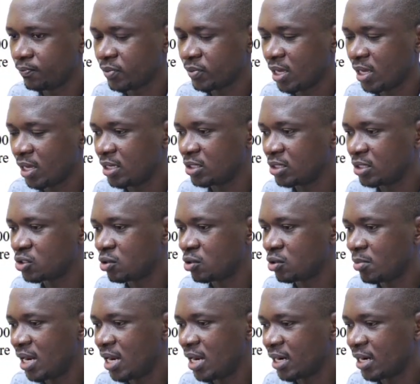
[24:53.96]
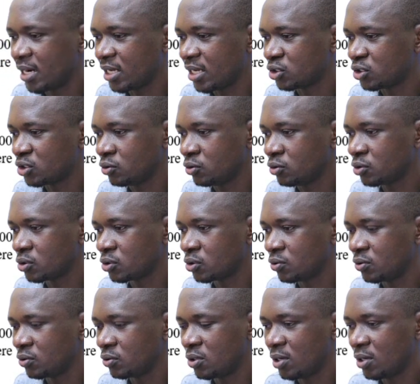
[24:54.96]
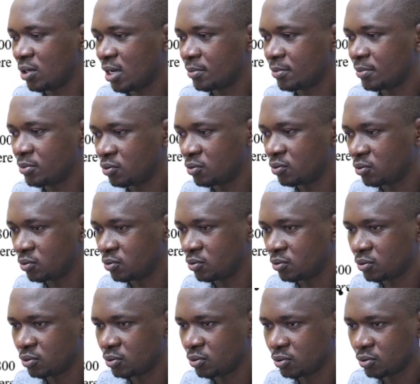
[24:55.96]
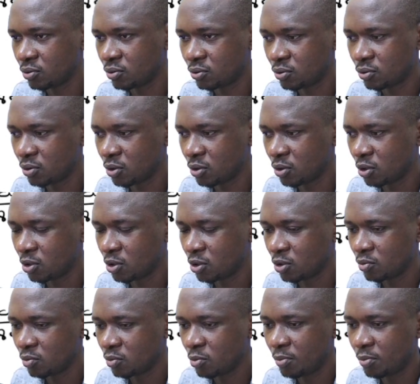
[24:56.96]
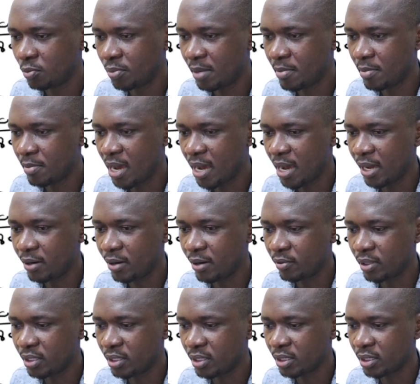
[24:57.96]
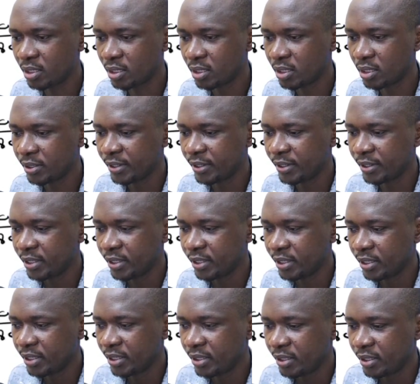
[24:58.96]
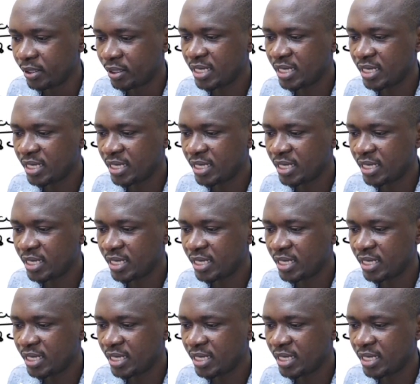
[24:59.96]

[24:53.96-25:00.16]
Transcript: And it's normally a ratio, so we don't have to multiply by 100. The